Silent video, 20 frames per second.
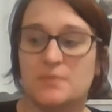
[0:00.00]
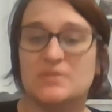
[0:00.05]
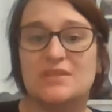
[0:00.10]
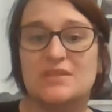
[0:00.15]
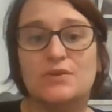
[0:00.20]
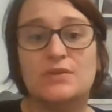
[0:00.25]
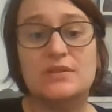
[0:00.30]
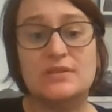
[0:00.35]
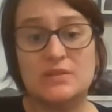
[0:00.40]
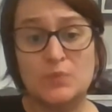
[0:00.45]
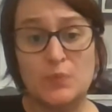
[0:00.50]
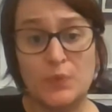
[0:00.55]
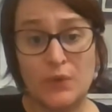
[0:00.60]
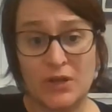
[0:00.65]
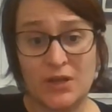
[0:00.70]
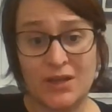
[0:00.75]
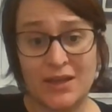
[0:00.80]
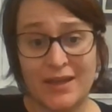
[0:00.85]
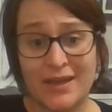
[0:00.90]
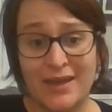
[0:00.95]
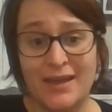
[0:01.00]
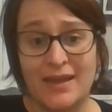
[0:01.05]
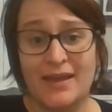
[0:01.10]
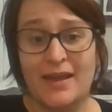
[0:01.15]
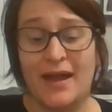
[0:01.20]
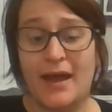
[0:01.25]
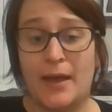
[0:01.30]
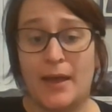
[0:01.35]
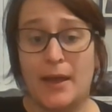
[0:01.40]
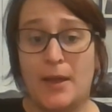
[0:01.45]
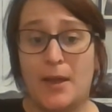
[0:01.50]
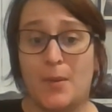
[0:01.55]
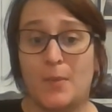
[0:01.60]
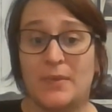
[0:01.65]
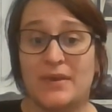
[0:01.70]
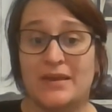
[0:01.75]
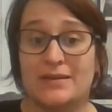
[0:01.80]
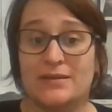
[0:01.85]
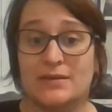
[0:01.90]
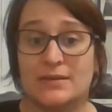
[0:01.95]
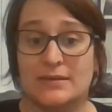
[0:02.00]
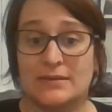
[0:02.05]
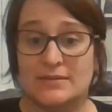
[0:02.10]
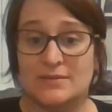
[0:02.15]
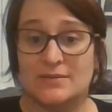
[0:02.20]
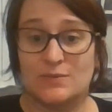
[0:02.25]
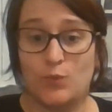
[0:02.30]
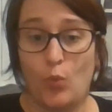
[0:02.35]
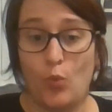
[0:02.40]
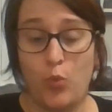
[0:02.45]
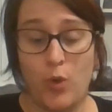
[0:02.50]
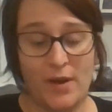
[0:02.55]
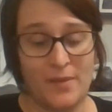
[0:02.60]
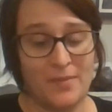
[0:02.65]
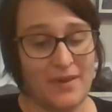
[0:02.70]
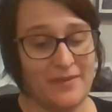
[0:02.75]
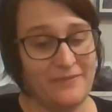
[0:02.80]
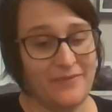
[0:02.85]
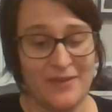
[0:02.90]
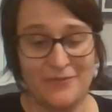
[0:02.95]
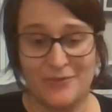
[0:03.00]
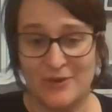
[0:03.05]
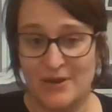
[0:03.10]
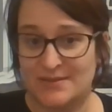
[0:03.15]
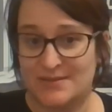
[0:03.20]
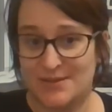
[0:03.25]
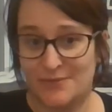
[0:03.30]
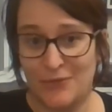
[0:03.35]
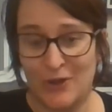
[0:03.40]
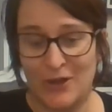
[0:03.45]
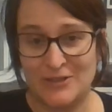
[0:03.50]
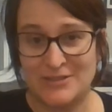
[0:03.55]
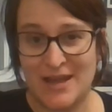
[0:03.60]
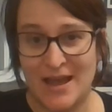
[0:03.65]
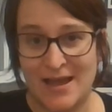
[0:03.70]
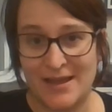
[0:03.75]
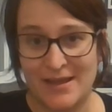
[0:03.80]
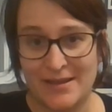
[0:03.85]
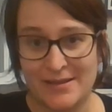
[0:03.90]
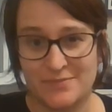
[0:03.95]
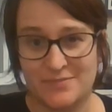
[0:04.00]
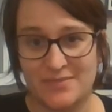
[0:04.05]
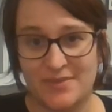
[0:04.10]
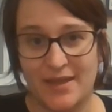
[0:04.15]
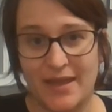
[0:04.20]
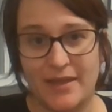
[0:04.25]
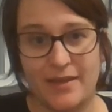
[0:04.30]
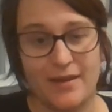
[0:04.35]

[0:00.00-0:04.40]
So this book is one of my favorites of all time,